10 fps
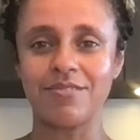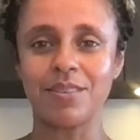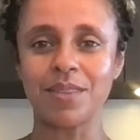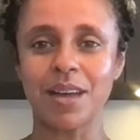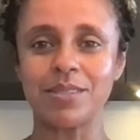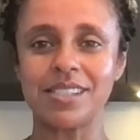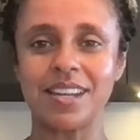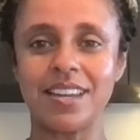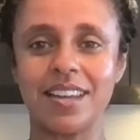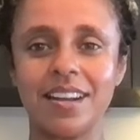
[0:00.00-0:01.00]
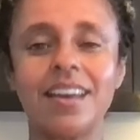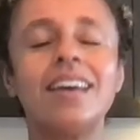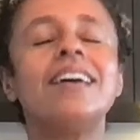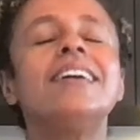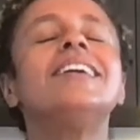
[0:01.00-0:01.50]
if I'm not mistaken.
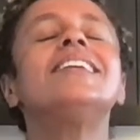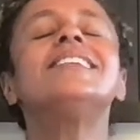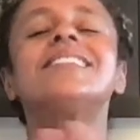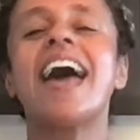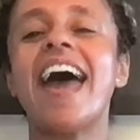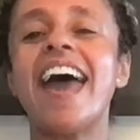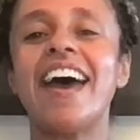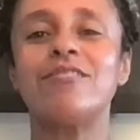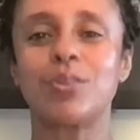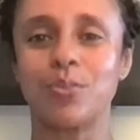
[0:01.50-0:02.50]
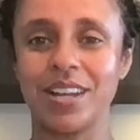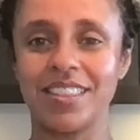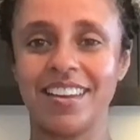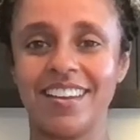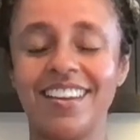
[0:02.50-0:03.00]
It is
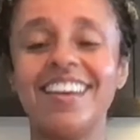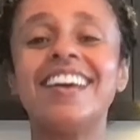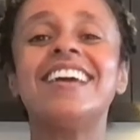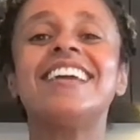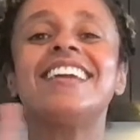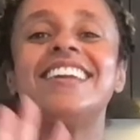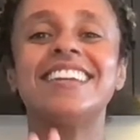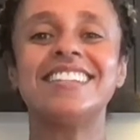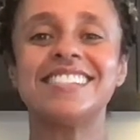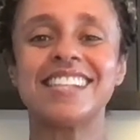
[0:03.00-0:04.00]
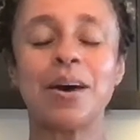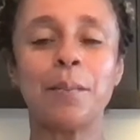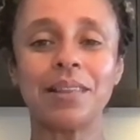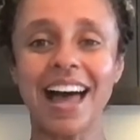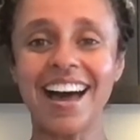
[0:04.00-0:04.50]
everything. He is
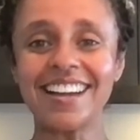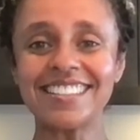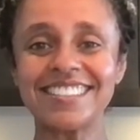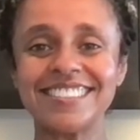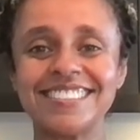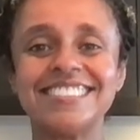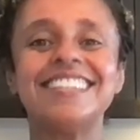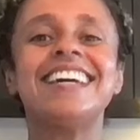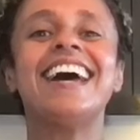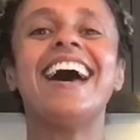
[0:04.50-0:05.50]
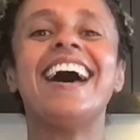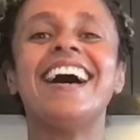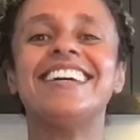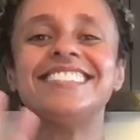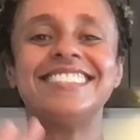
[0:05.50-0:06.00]
Black,
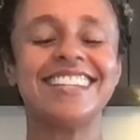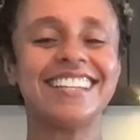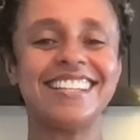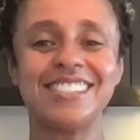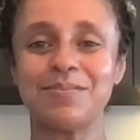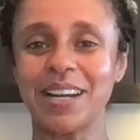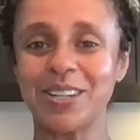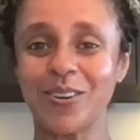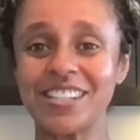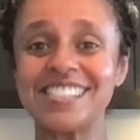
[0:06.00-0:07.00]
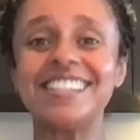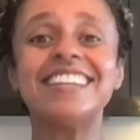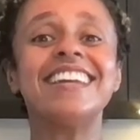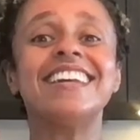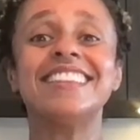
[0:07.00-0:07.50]
and he's a
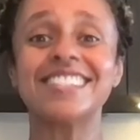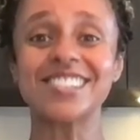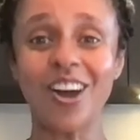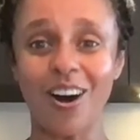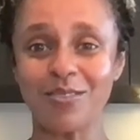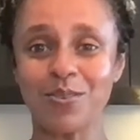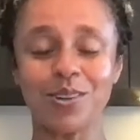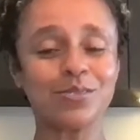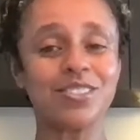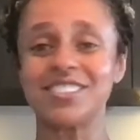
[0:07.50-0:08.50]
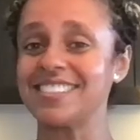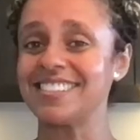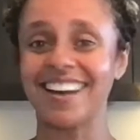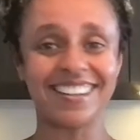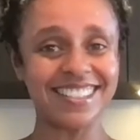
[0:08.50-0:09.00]
minority in this coffee world, which is
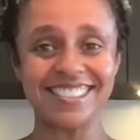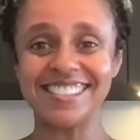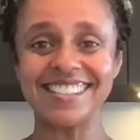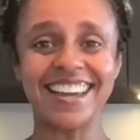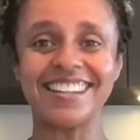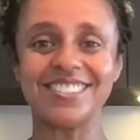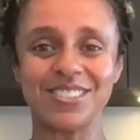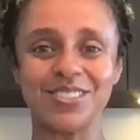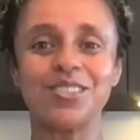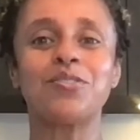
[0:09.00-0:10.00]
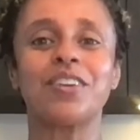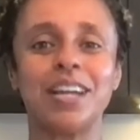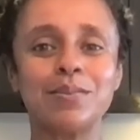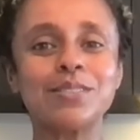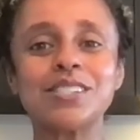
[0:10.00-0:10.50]
not easy to get into. So if you're
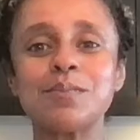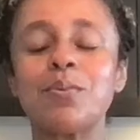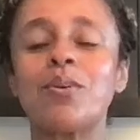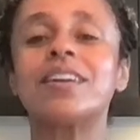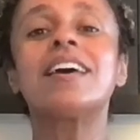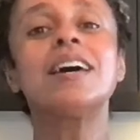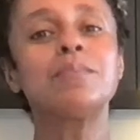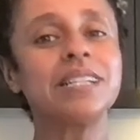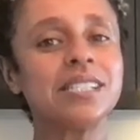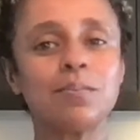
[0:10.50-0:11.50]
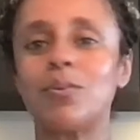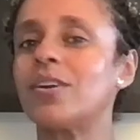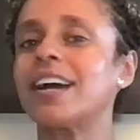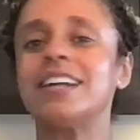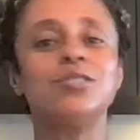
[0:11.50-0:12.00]
able to support, please support.
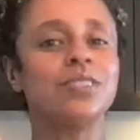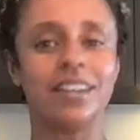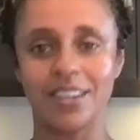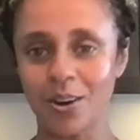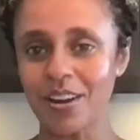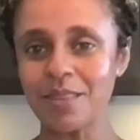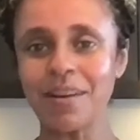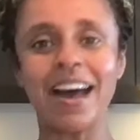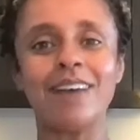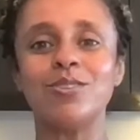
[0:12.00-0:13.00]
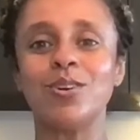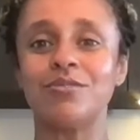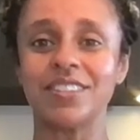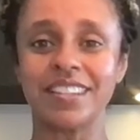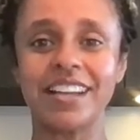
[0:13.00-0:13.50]
I do not know him. I have no
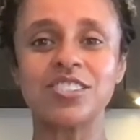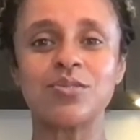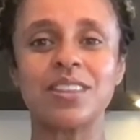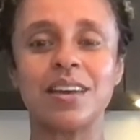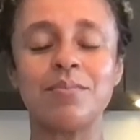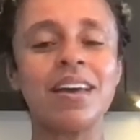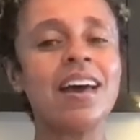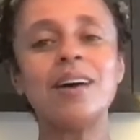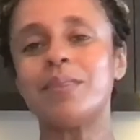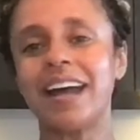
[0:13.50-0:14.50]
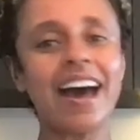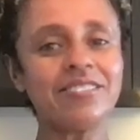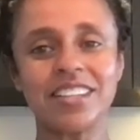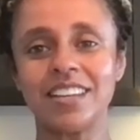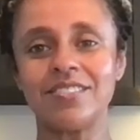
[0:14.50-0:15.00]
affiliation with him, but I have to
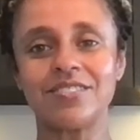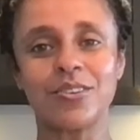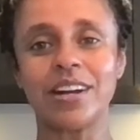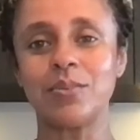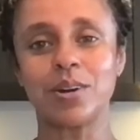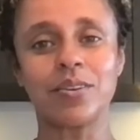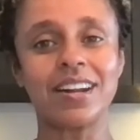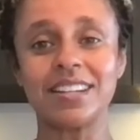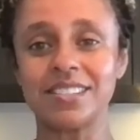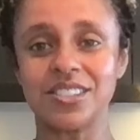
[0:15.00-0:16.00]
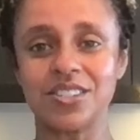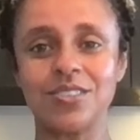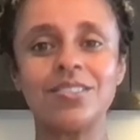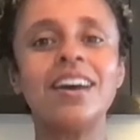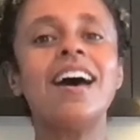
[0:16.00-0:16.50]
give credit where credit is due.
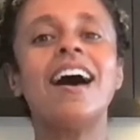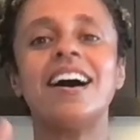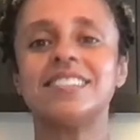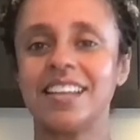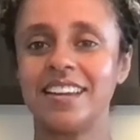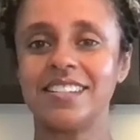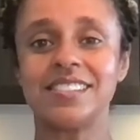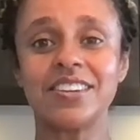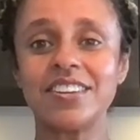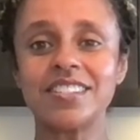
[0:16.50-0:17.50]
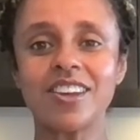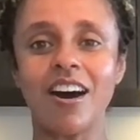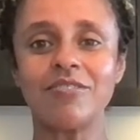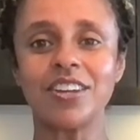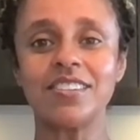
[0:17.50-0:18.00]
As a serious
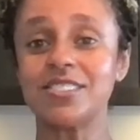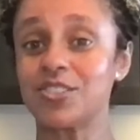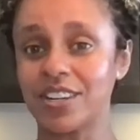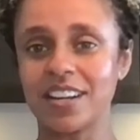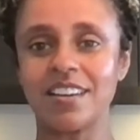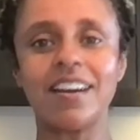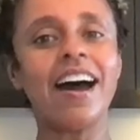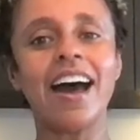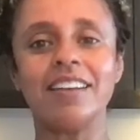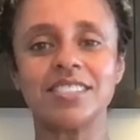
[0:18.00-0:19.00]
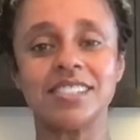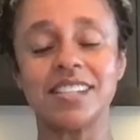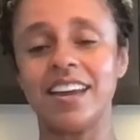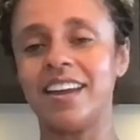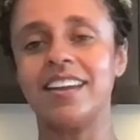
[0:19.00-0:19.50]
coffee drinker, I have to
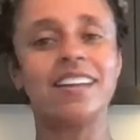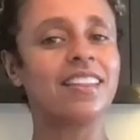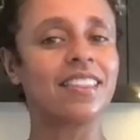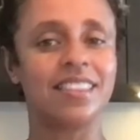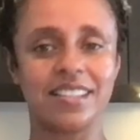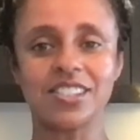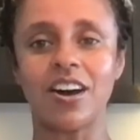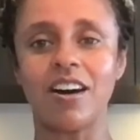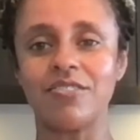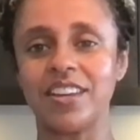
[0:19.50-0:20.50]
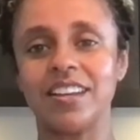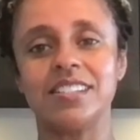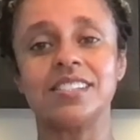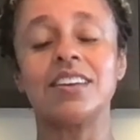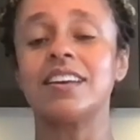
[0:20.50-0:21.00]
say this coffee is
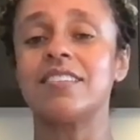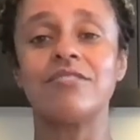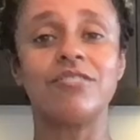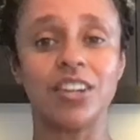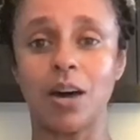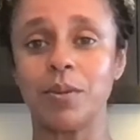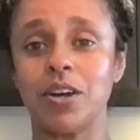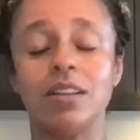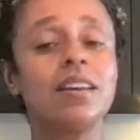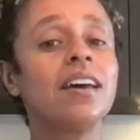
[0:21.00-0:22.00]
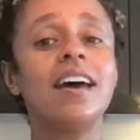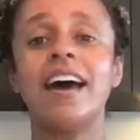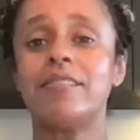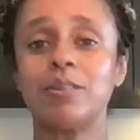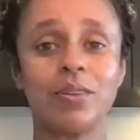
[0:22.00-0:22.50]
phenomenal.
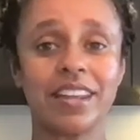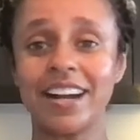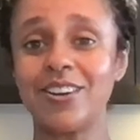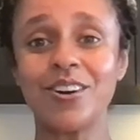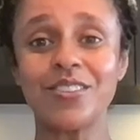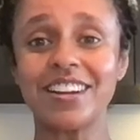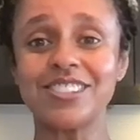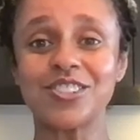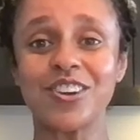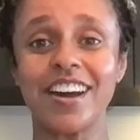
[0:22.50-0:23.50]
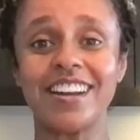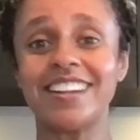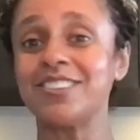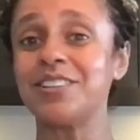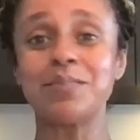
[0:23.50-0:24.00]
Everyone that I know that has tried it,
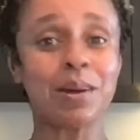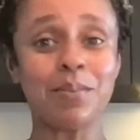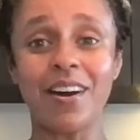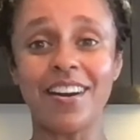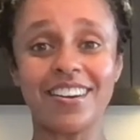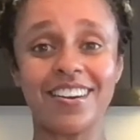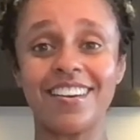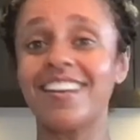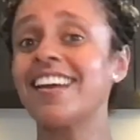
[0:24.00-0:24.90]
including my partner,